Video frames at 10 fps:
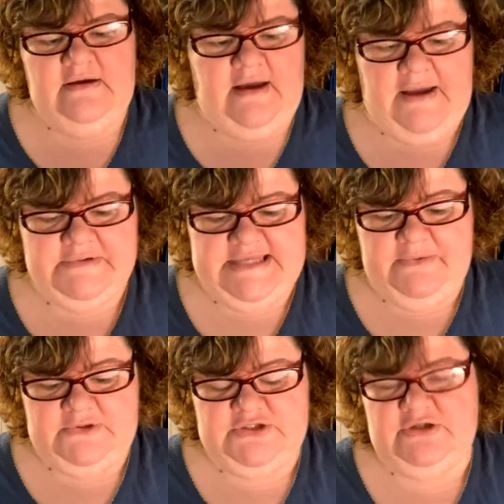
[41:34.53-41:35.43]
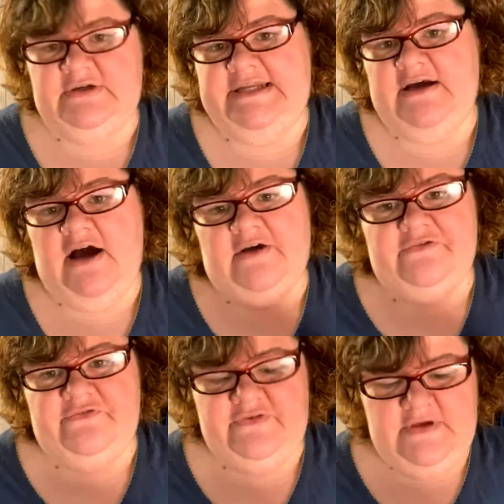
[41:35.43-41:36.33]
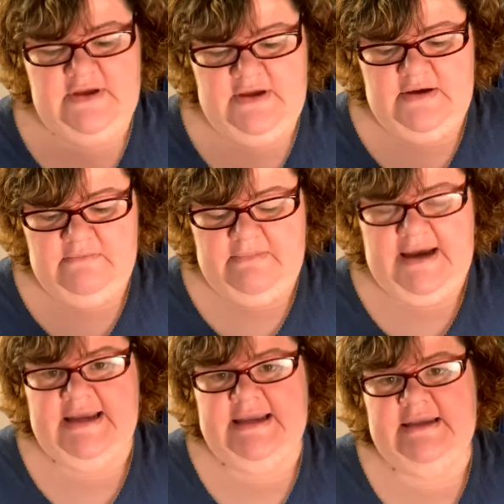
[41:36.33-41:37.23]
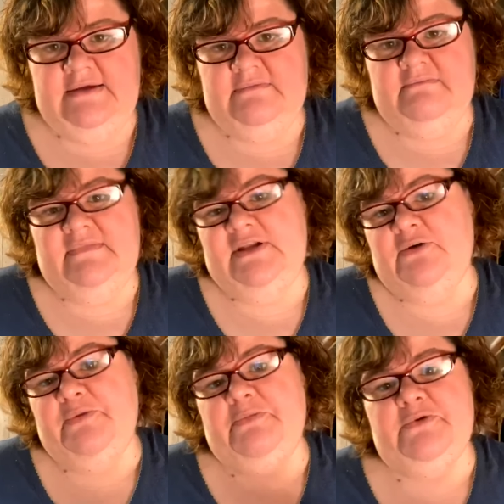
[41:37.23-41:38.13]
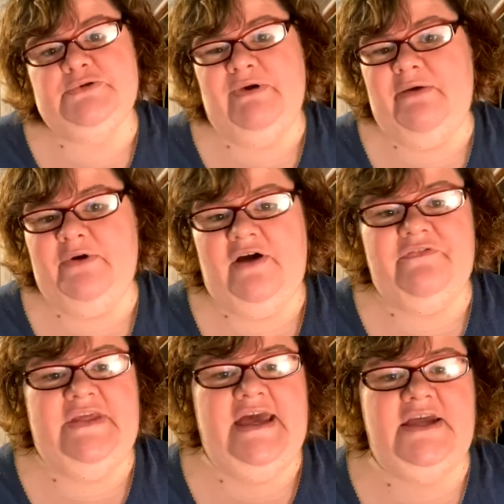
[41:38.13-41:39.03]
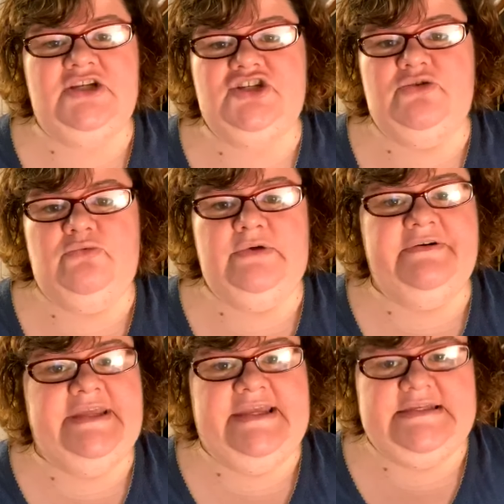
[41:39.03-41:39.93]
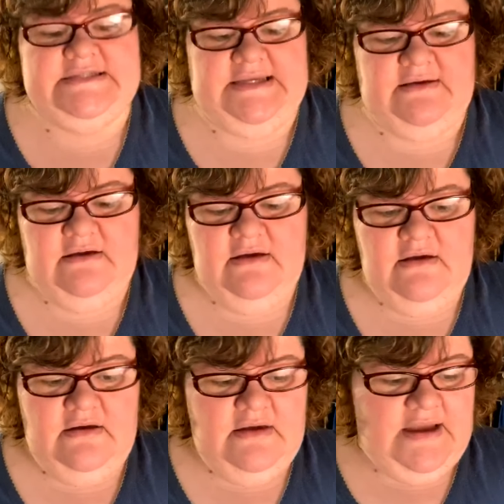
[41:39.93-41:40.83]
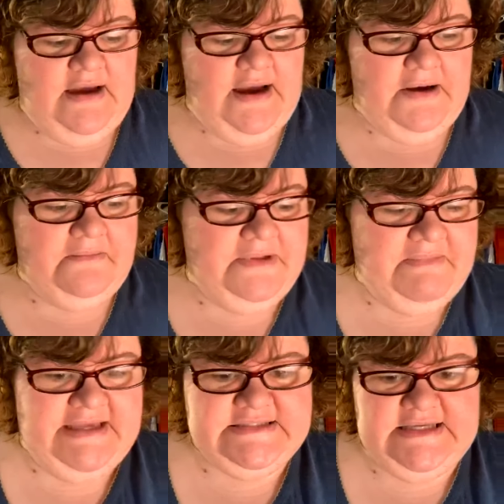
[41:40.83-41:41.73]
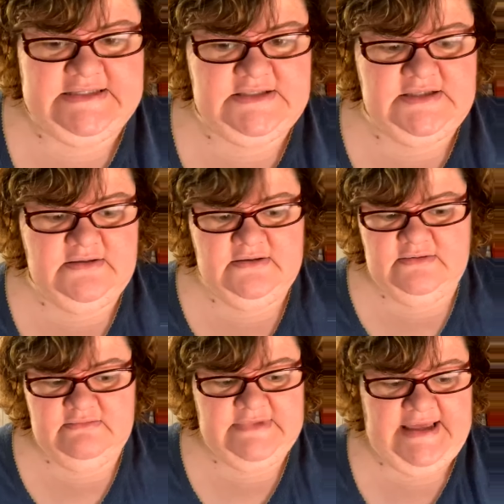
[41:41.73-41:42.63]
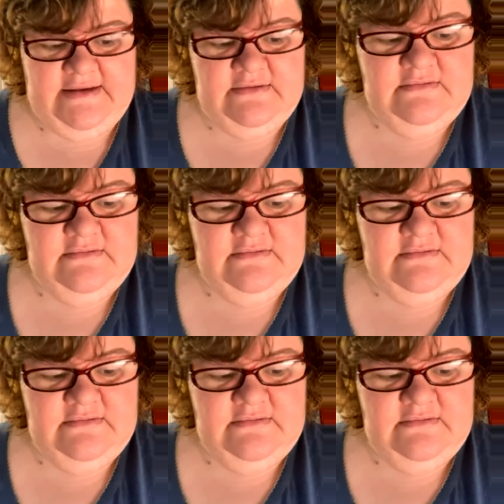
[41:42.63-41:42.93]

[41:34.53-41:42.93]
was able to clean off my little boo-boos where I went off the edge really easy. It makes it that,